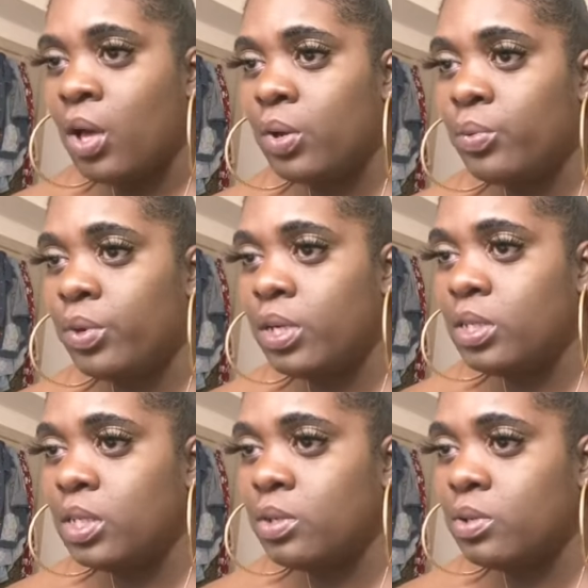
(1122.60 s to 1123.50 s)
Would
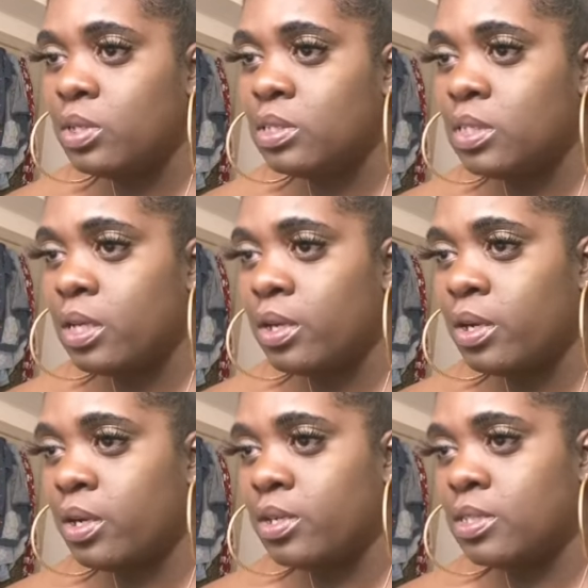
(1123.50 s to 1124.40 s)
you consider
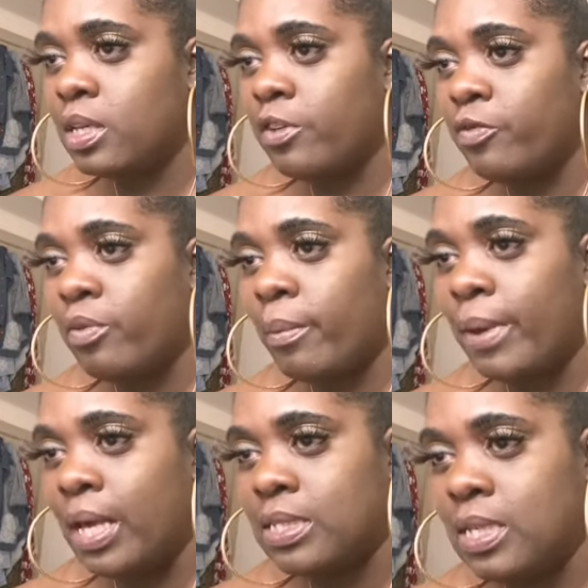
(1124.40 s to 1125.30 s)
yourself
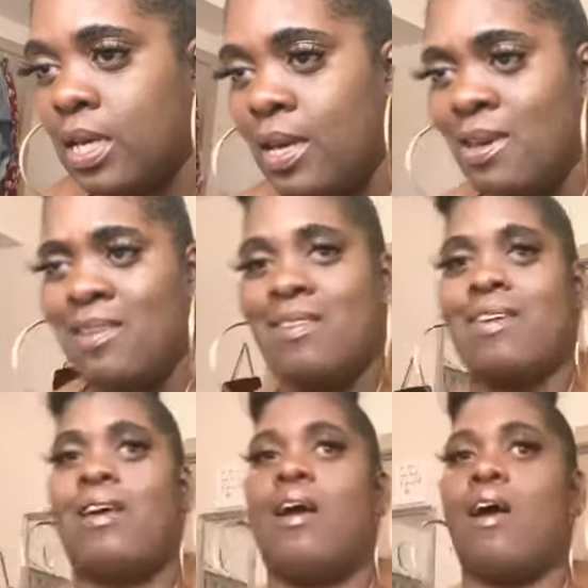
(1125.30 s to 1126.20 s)
romantic?
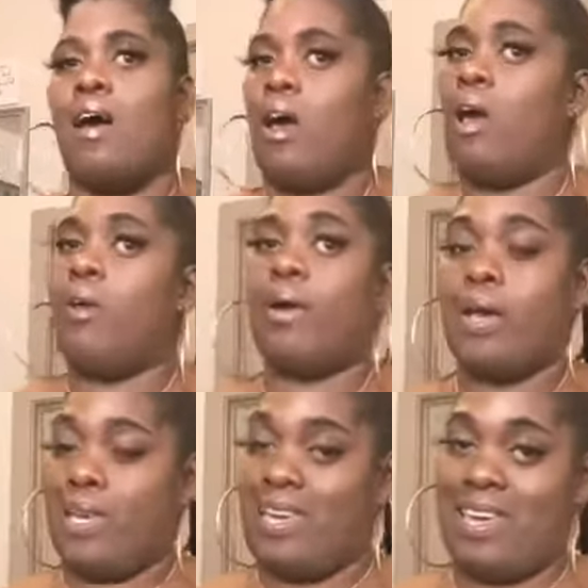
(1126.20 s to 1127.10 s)
Oh,
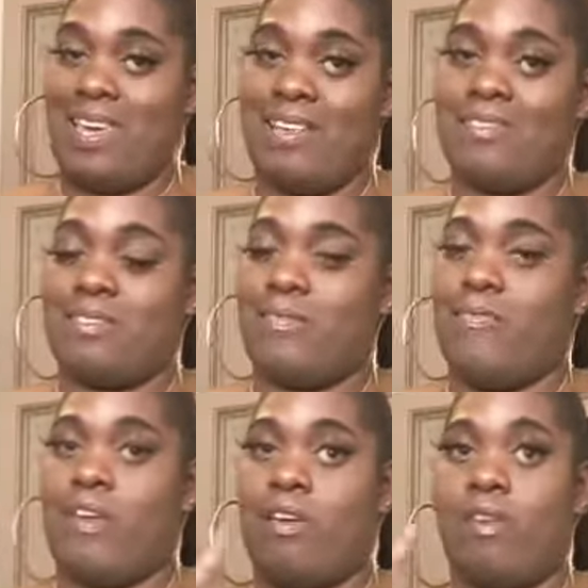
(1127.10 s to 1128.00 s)
honey, yes.
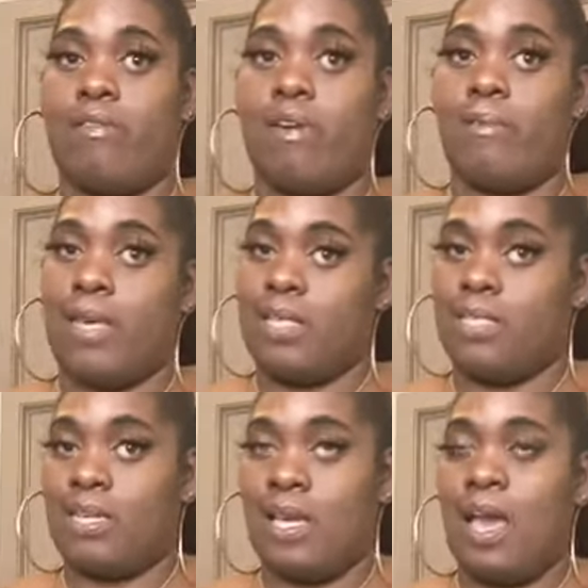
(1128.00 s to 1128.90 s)
Very
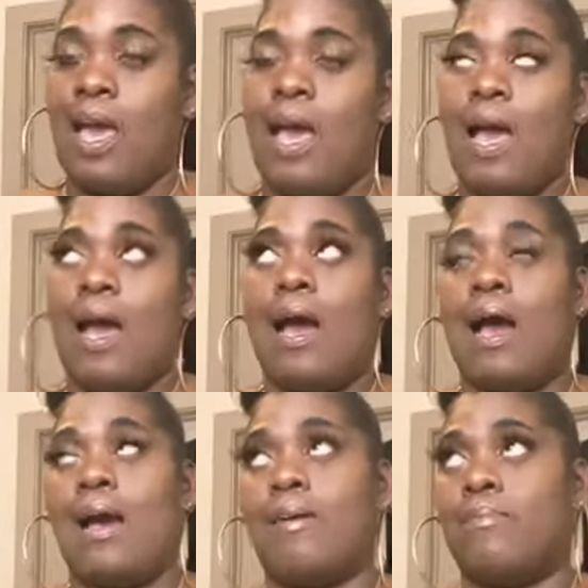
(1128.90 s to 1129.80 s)
romantic.
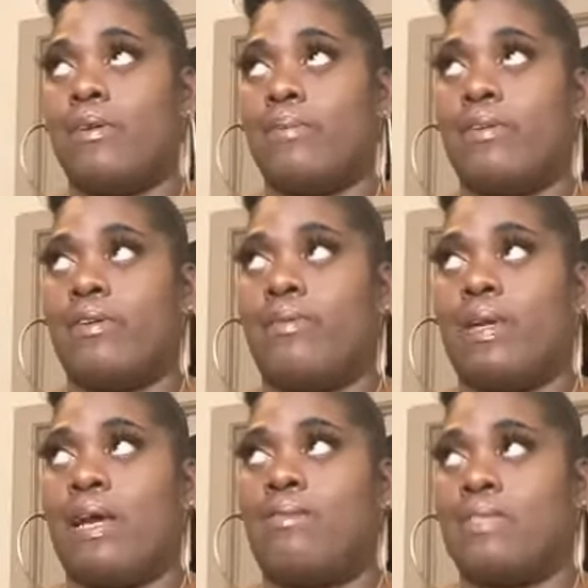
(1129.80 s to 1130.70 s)
I remember
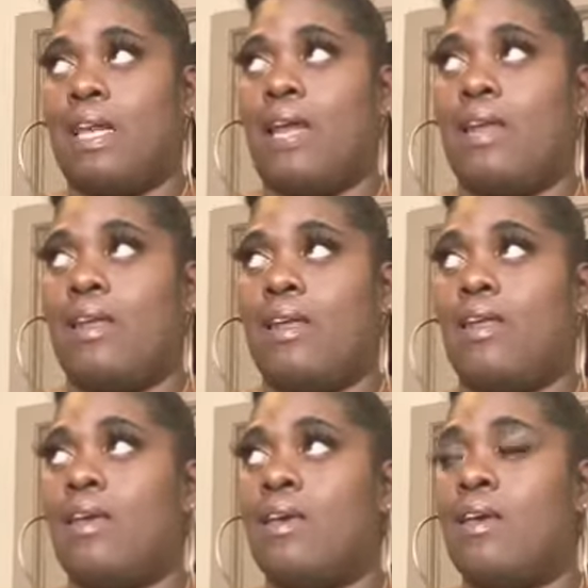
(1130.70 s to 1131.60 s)
when I was dating
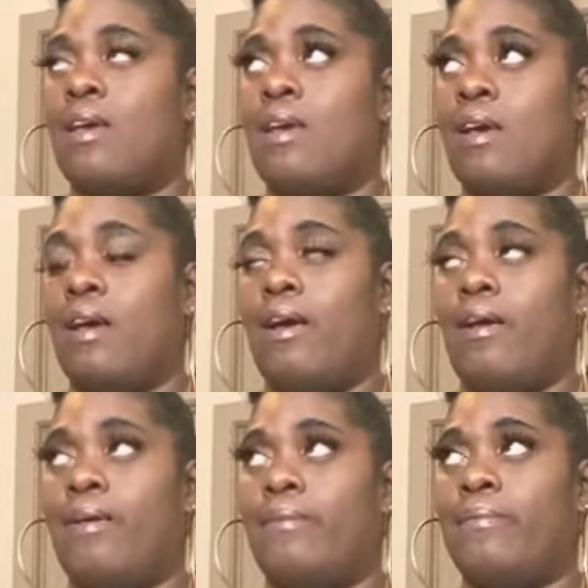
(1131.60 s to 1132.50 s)

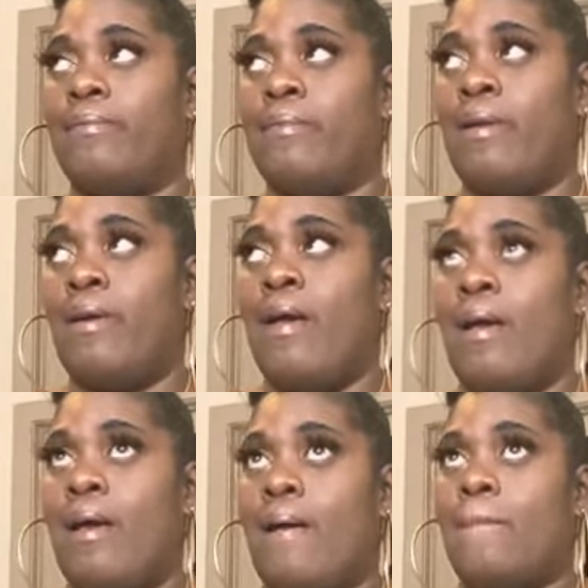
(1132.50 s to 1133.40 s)

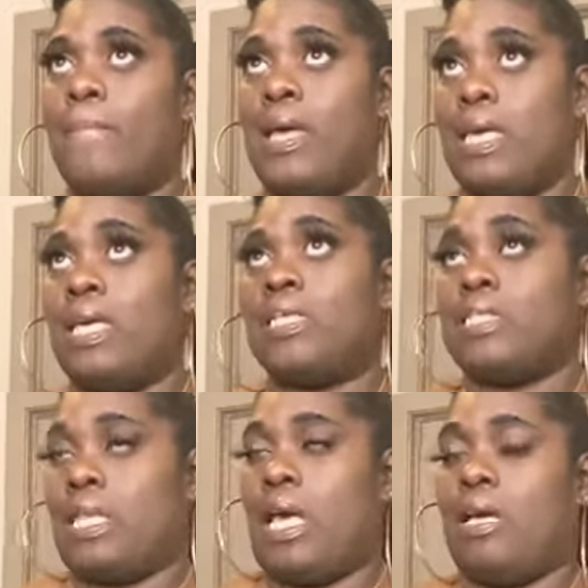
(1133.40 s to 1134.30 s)
my
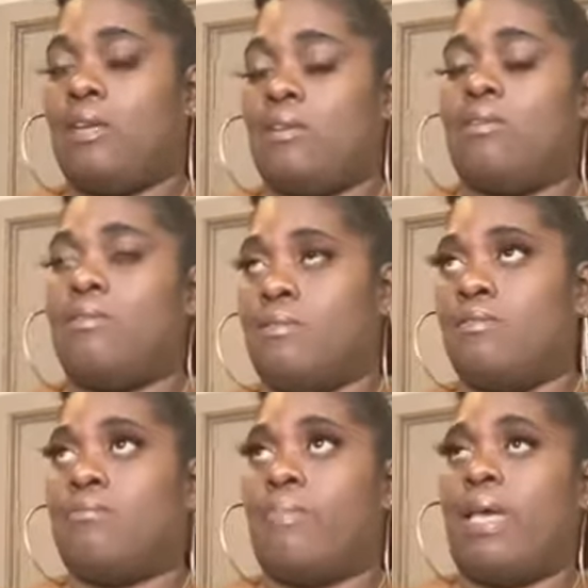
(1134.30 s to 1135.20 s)
ex, like,
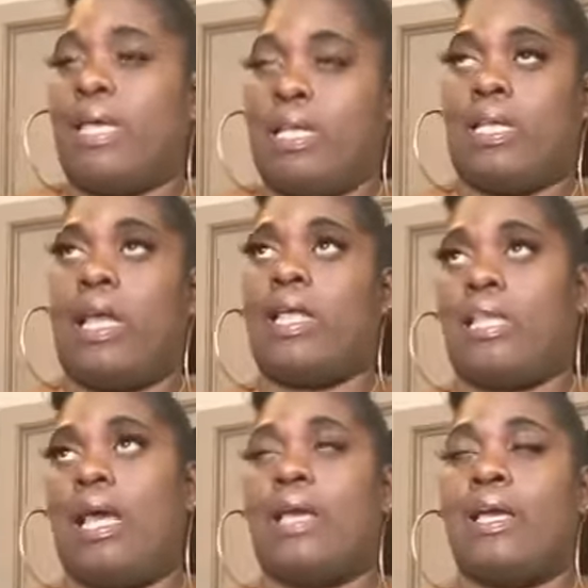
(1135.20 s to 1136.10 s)
back in the day,
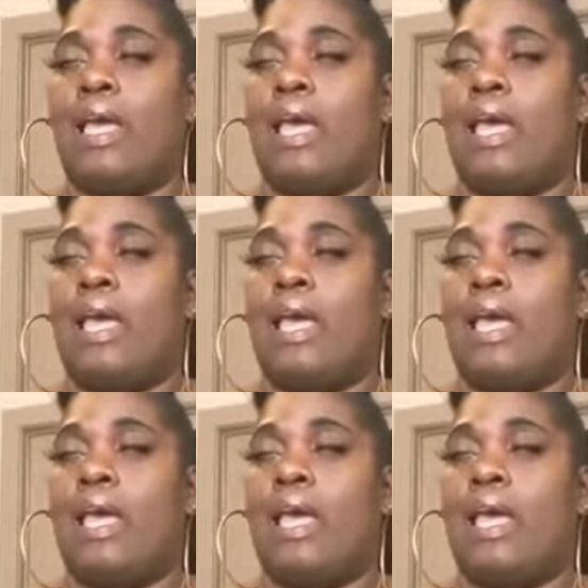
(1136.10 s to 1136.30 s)
like,